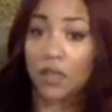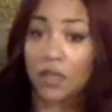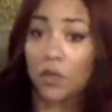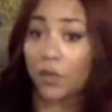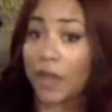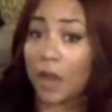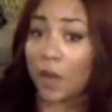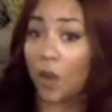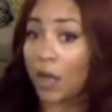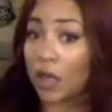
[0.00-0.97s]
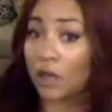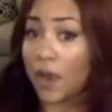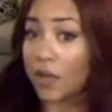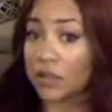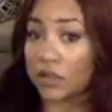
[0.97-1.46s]
when you're out walking
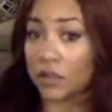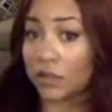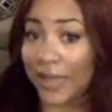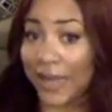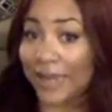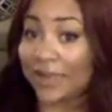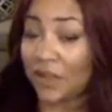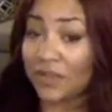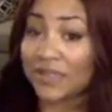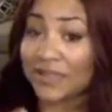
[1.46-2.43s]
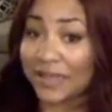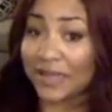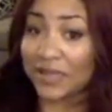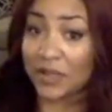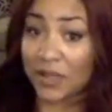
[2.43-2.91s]
around in certain light, those
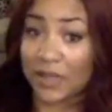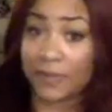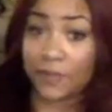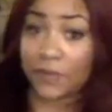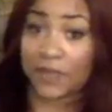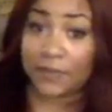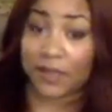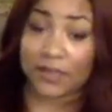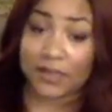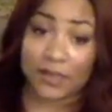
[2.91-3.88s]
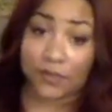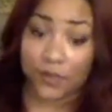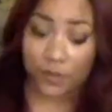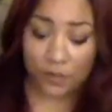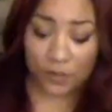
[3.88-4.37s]
leggings are gonna be pretty much
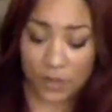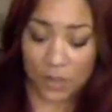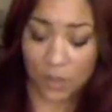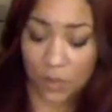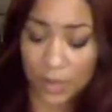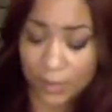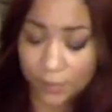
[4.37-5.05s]
see-through. So